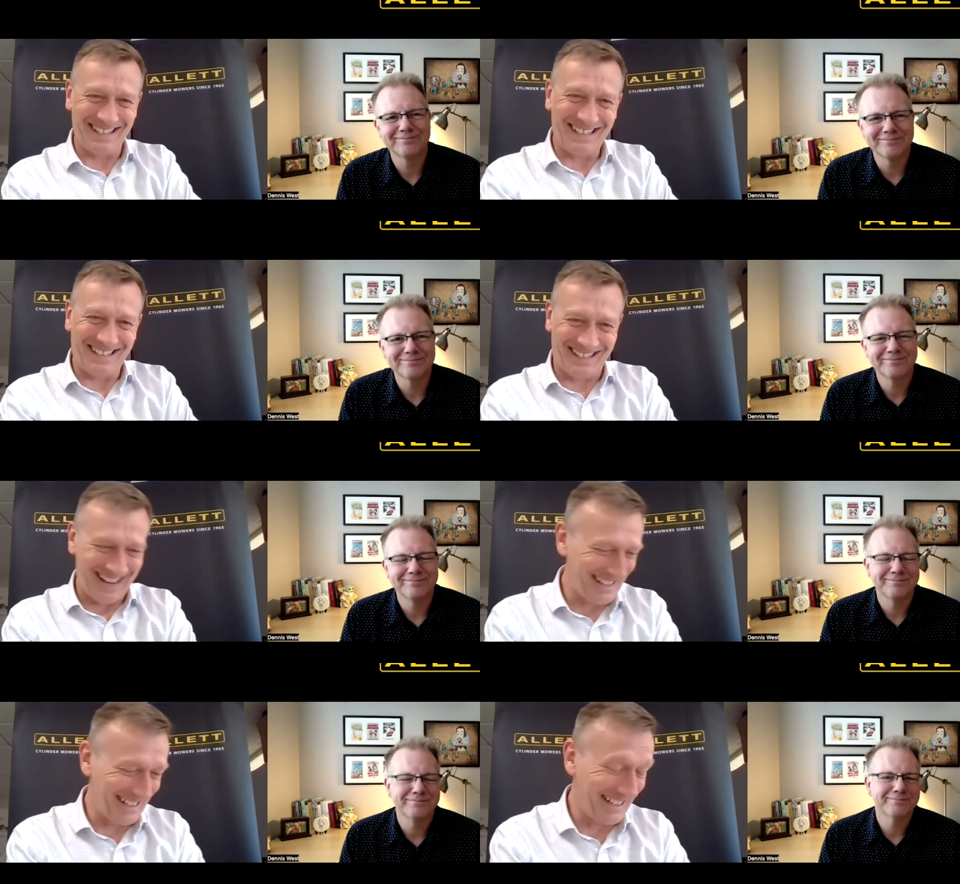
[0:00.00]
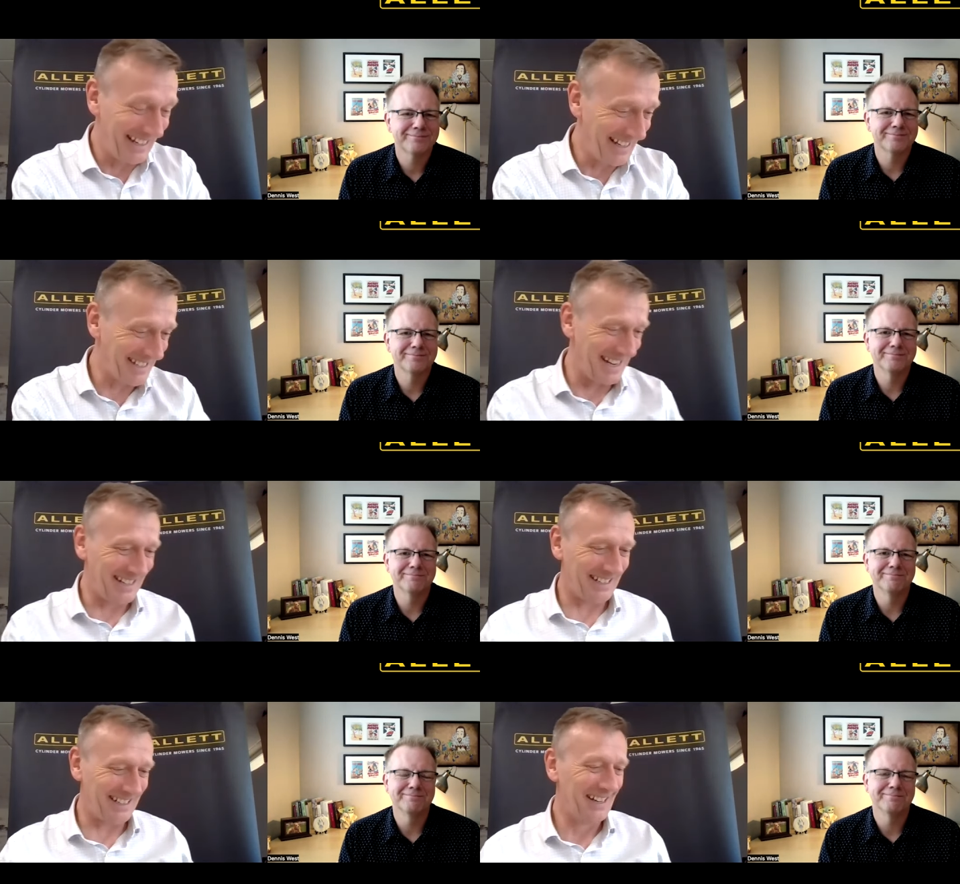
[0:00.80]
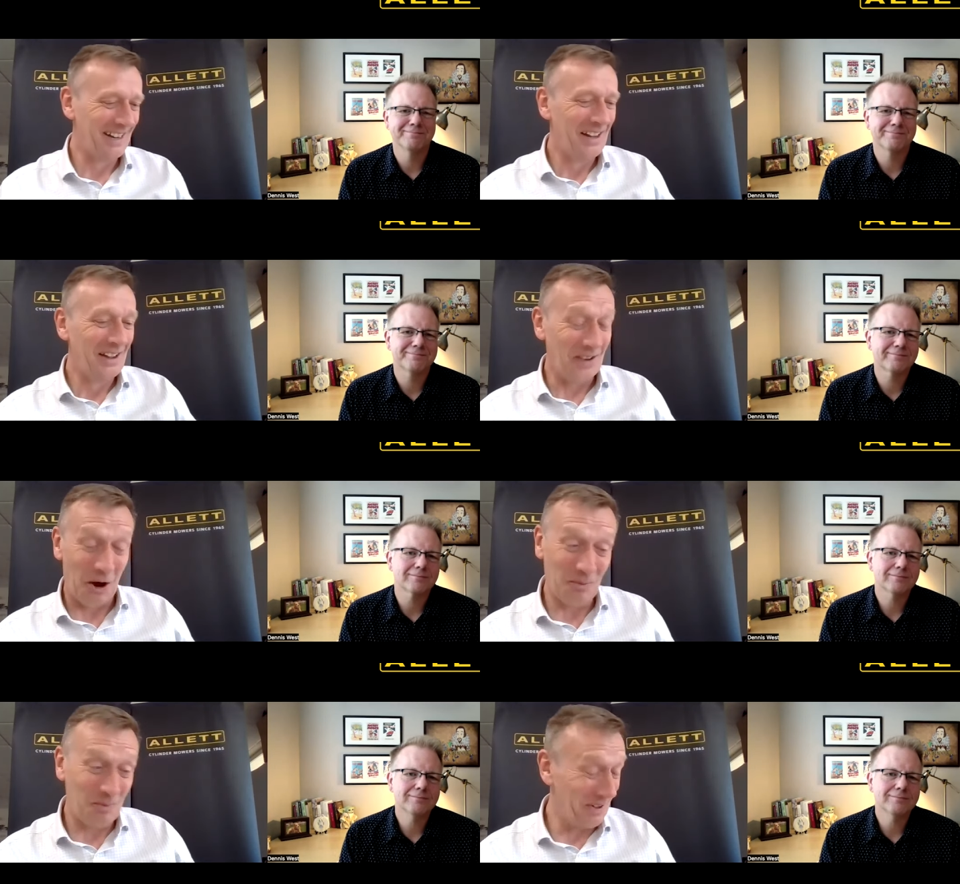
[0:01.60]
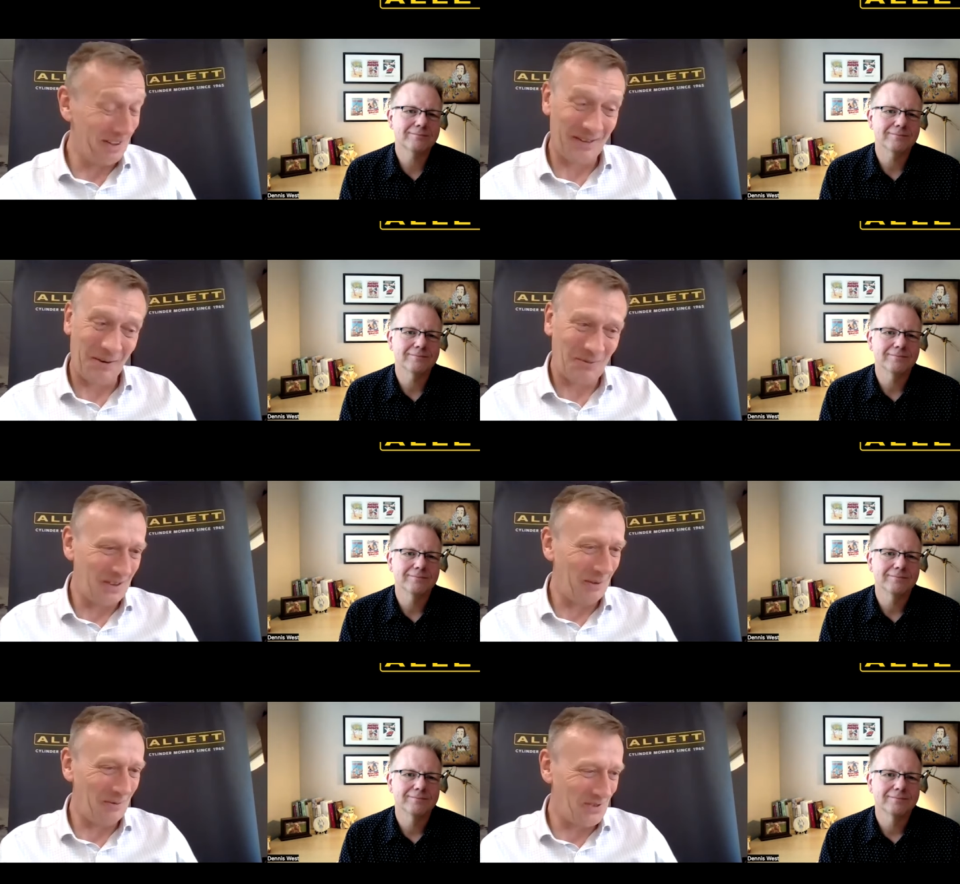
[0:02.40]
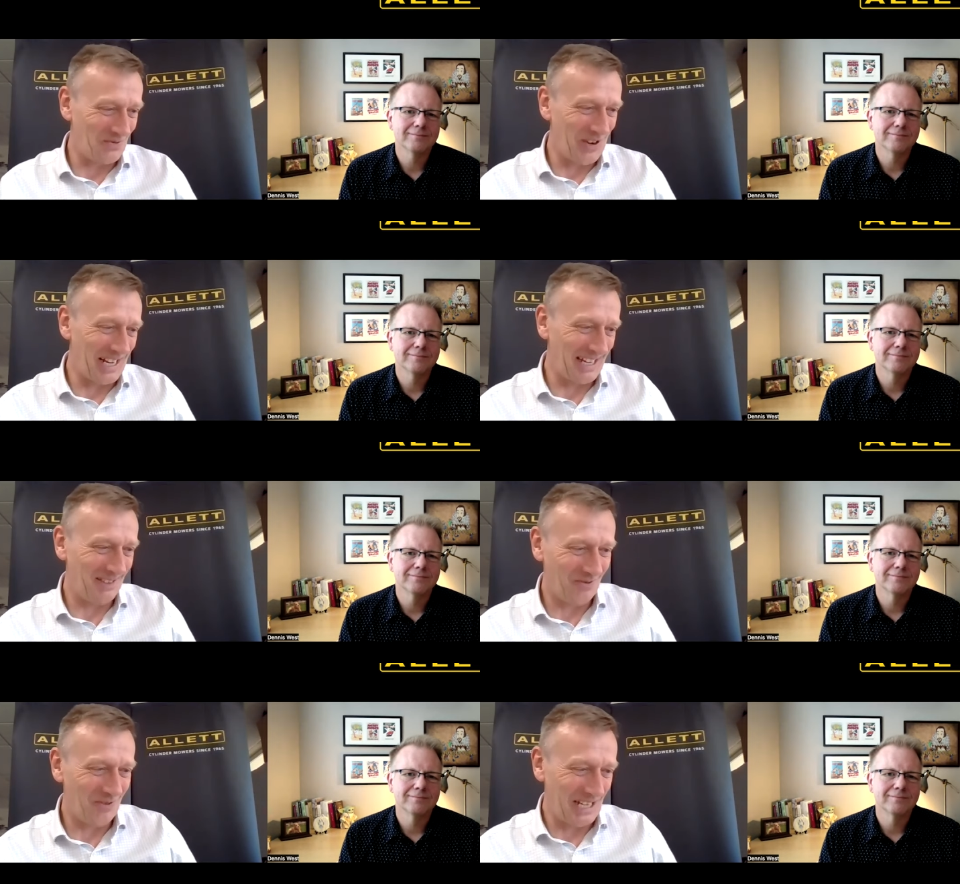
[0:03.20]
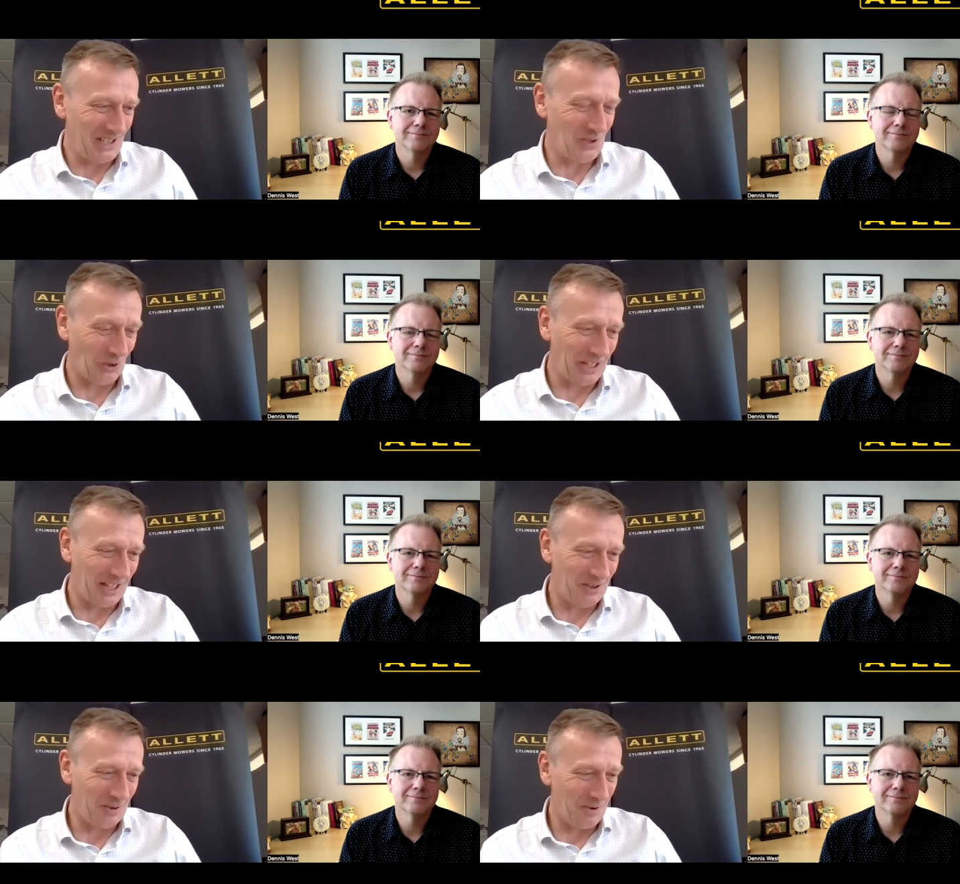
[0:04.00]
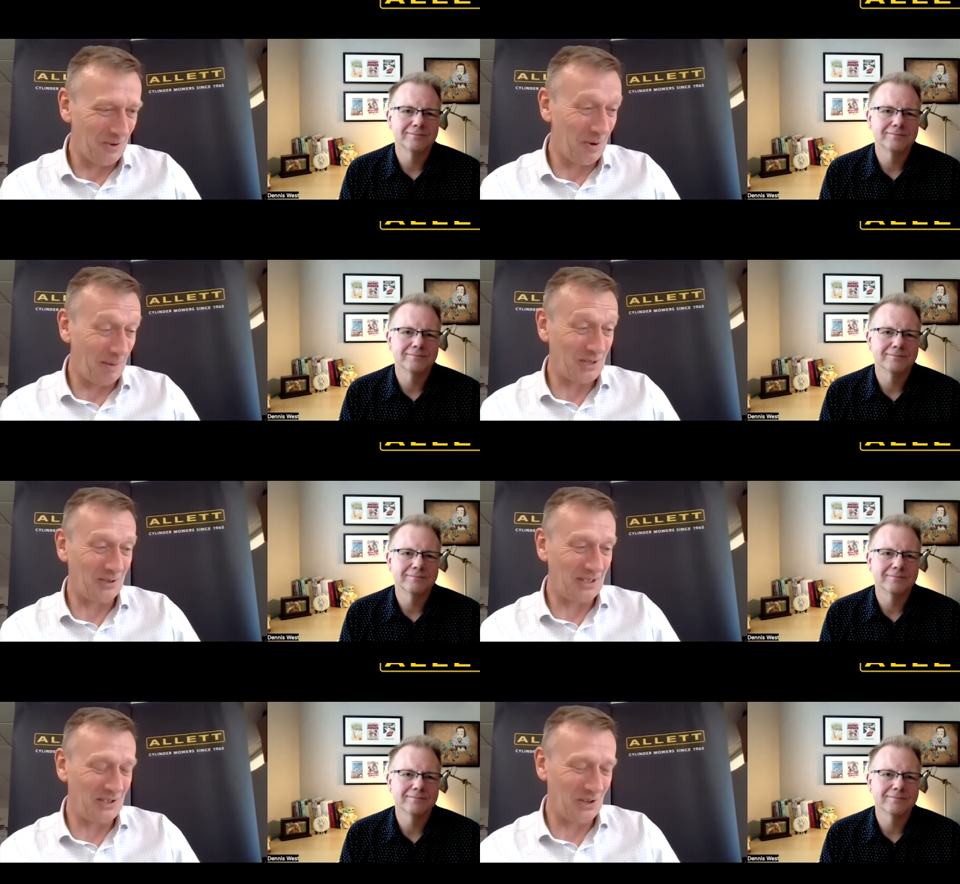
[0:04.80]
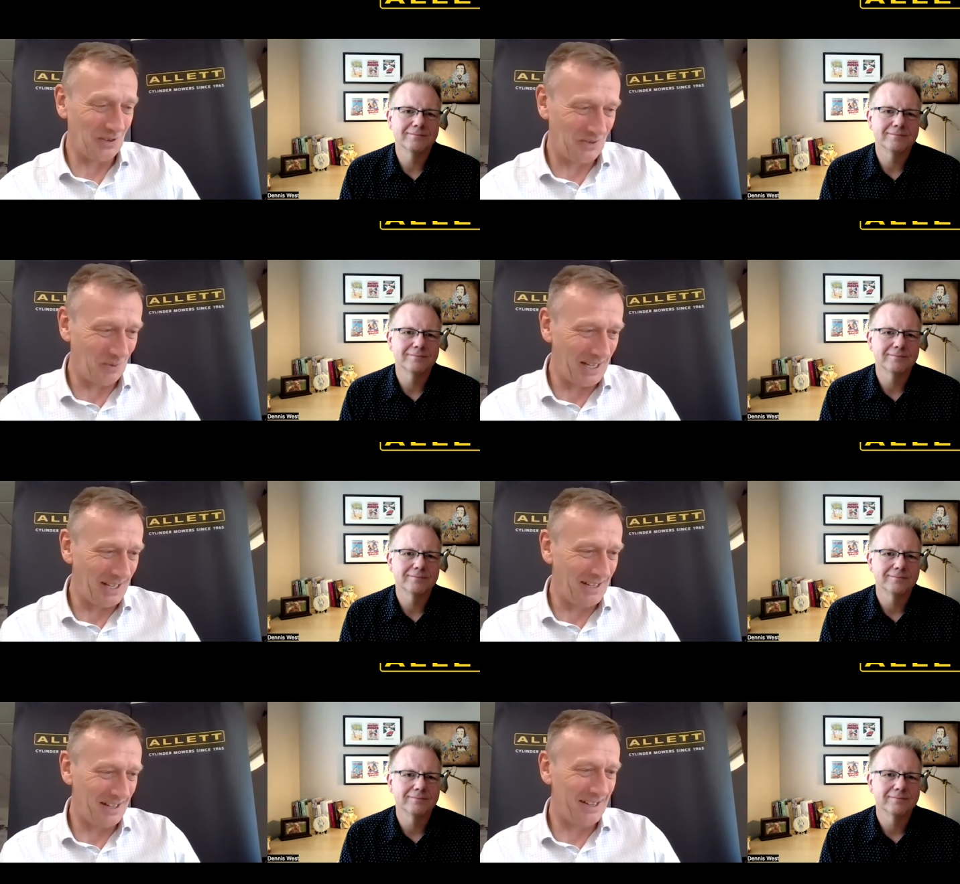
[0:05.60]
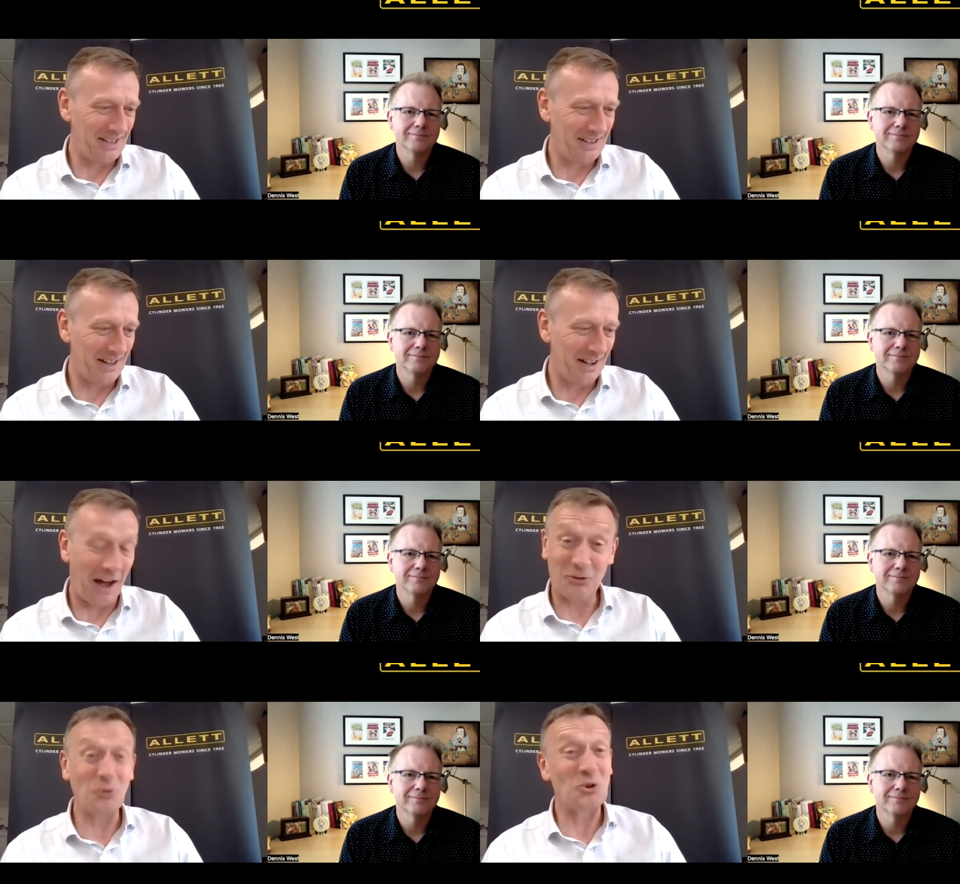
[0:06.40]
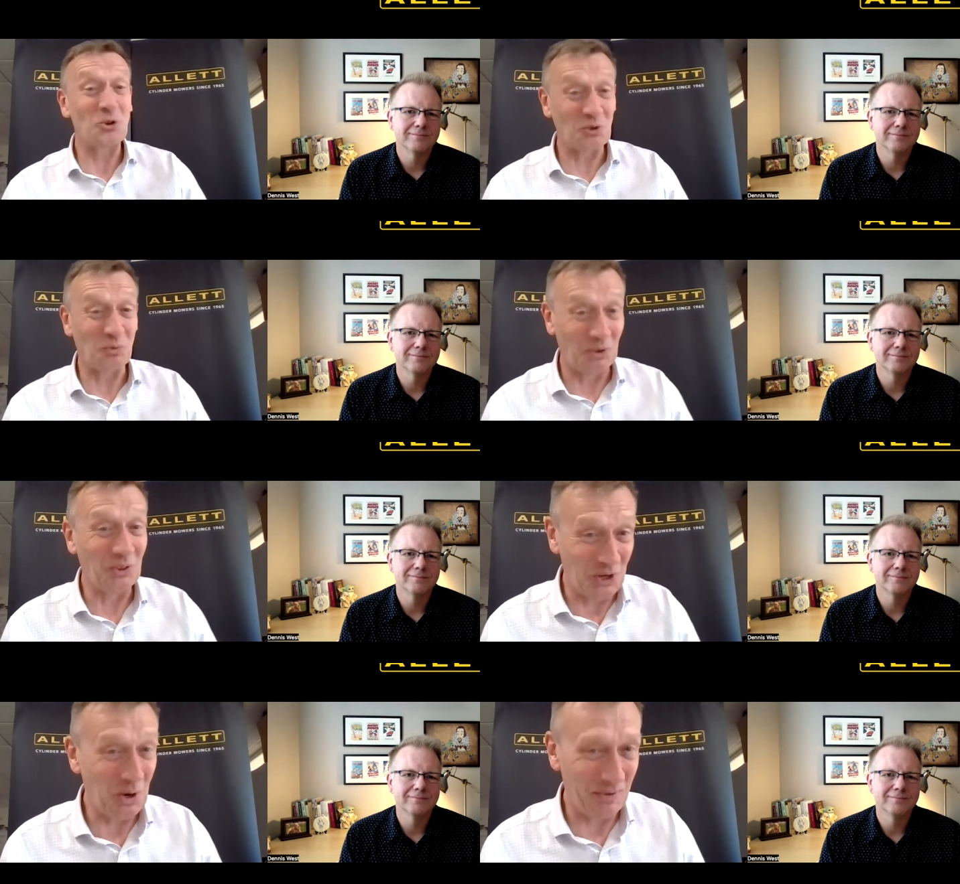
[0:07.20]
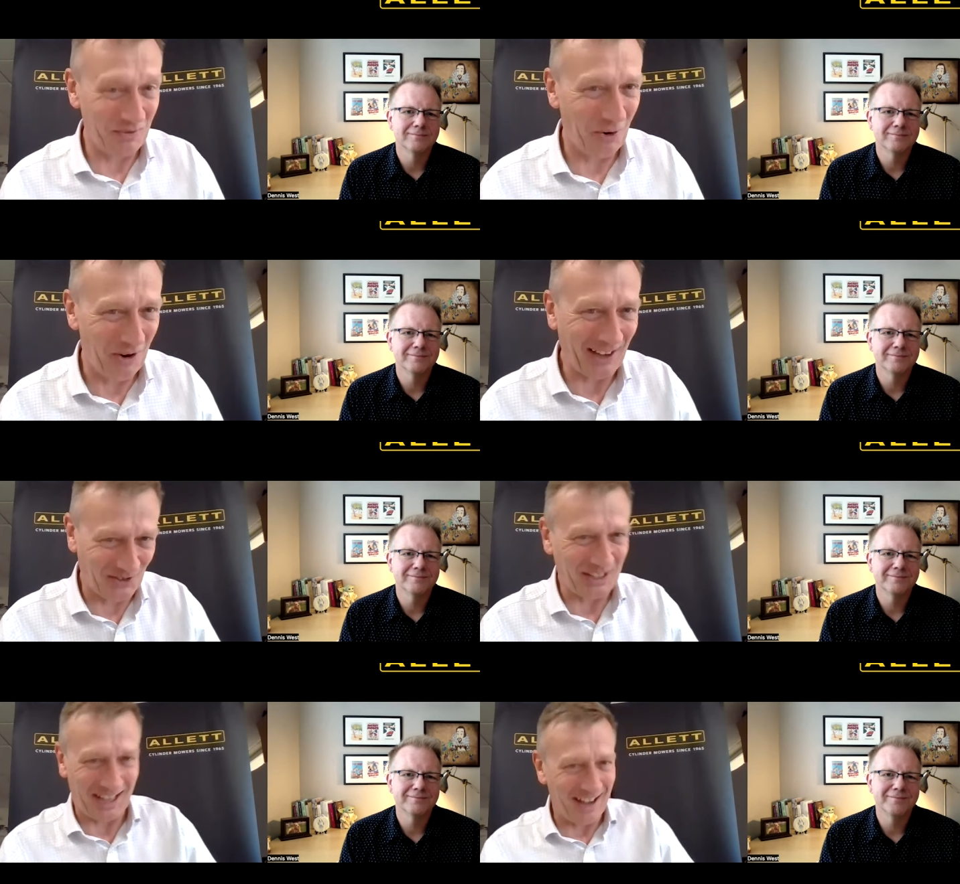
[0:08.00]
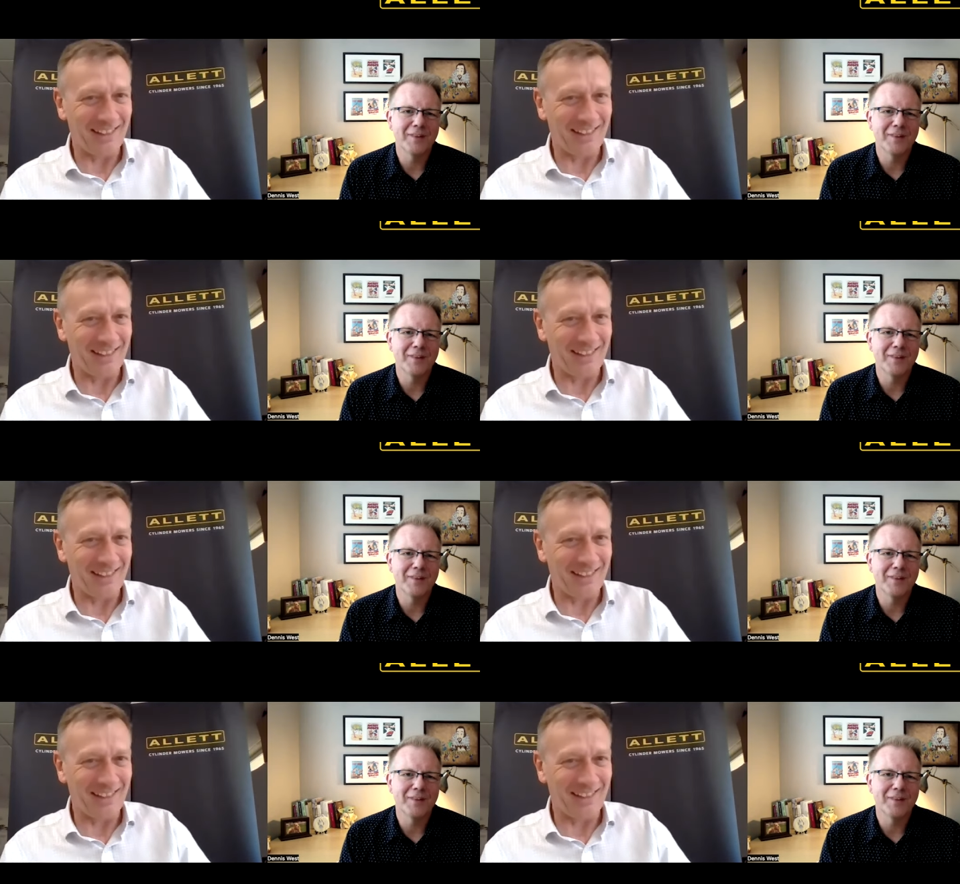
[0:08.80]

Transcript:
Speaker 1: exactly, exactly. No, but uh, it, it, was really, really stunning, and you you absolutely deserve to win. Uh, I thought you should have won the year before, actually. I,